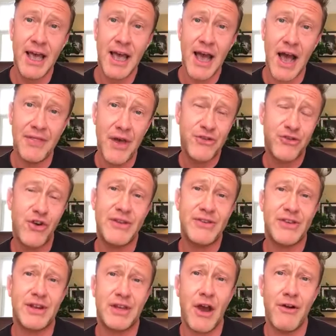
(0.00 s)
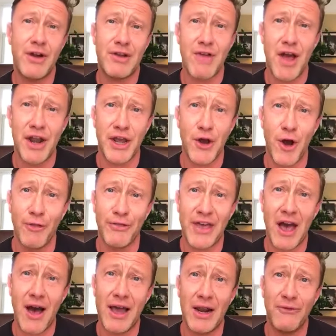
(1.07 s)
And those trains are currently running on the
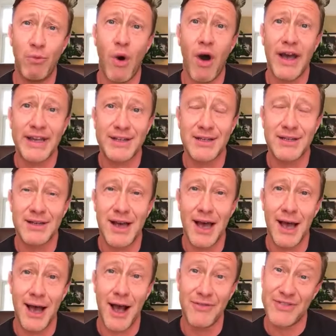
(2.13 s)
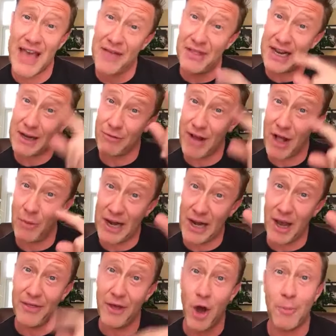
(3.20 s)
Isle of Wight, down the little railway
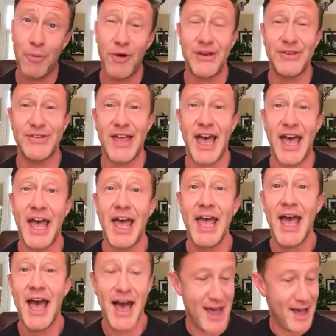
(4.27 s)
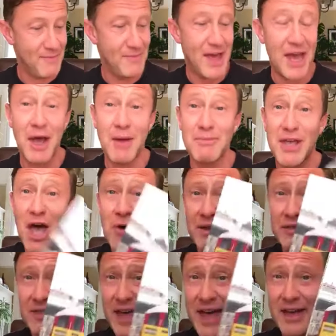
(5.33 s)
line that operates there. And I'm
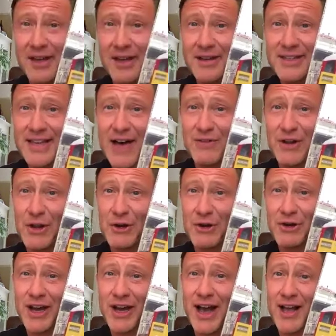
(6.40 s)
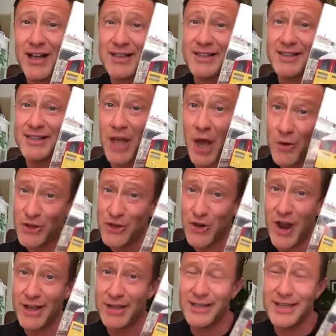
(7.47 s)
going there to have a look at those
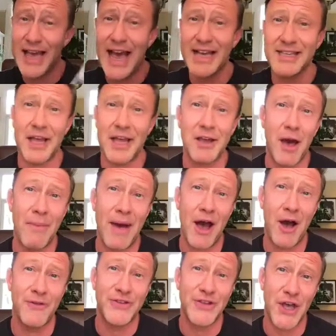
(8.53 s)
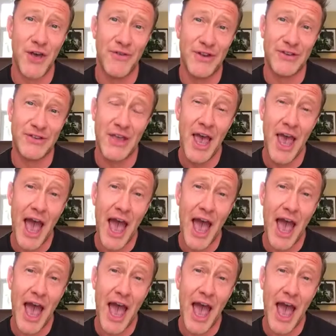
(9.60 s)
trains as they come out of service.